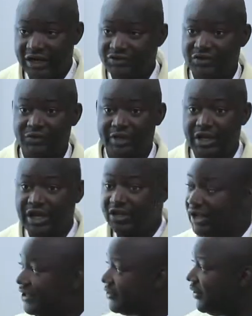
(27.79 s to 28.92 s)
So today
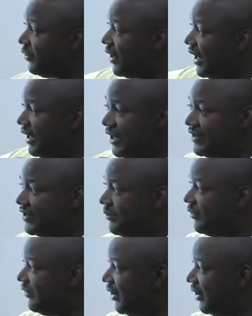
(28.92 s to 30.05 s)
I just want to highlight some
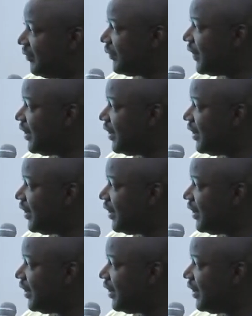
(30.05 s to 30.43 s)
of the